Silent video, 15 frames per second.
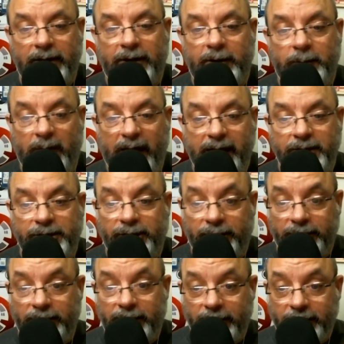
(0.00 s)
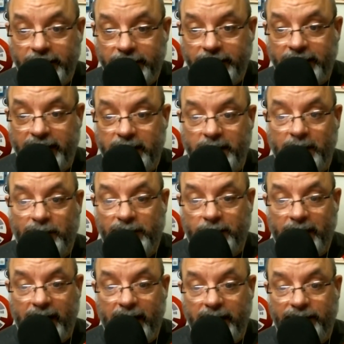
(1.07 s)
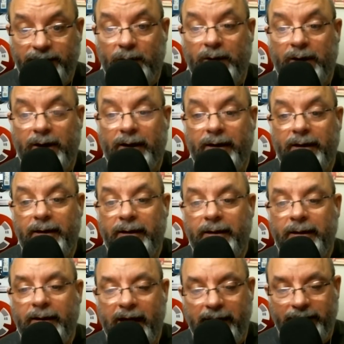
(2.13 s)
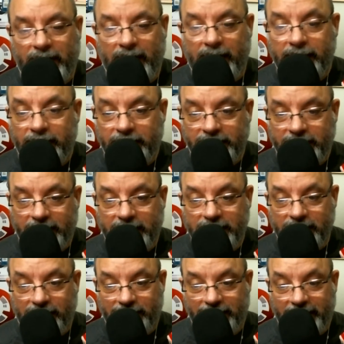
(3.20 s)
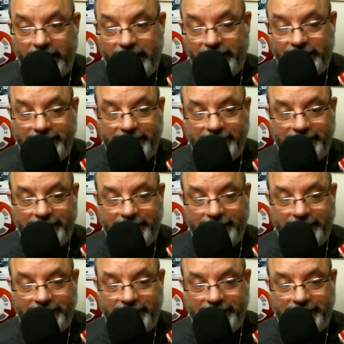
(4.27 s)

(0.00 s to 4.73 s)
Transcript: make sure that the people you're buying for haven't gotten their tickets already.